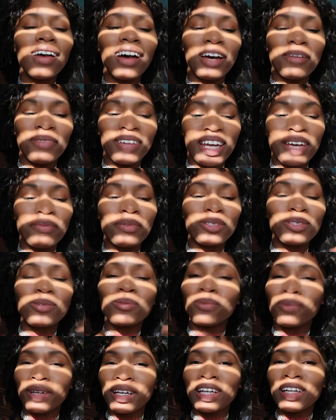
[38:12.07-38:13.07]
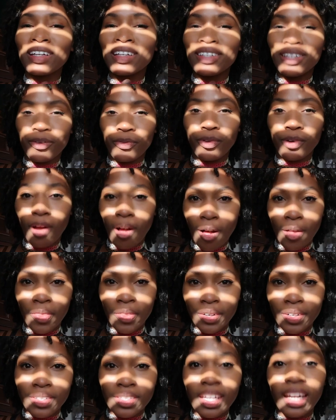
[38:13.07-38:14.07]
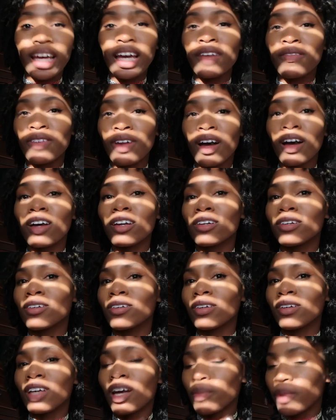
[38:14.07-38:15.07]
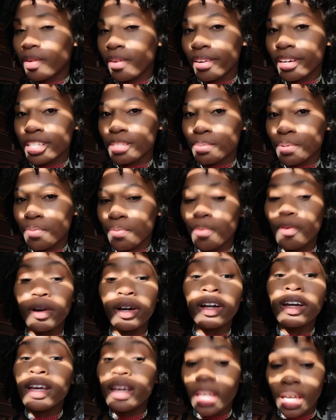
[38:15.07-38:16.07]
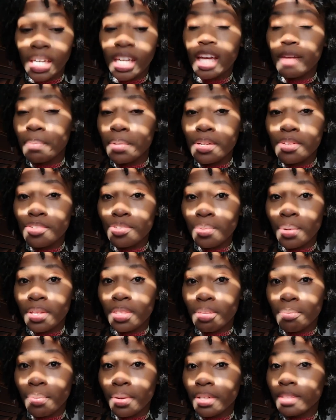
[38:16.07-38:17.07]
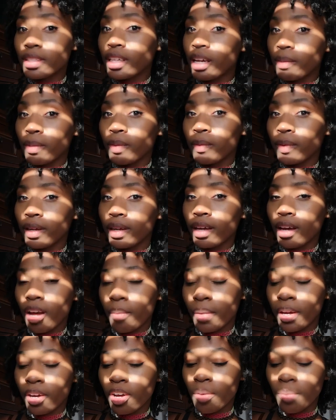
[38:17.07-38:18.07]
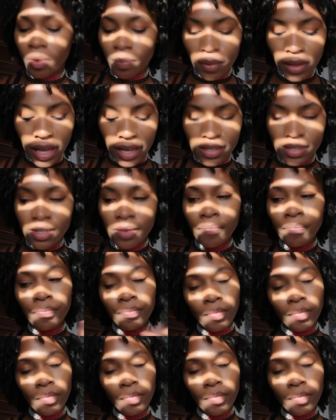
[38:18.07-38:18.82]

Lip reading: I've been able to read different authors that I have not come across before. And I've been enjoying the books that I've been reading on my Kobo Plus.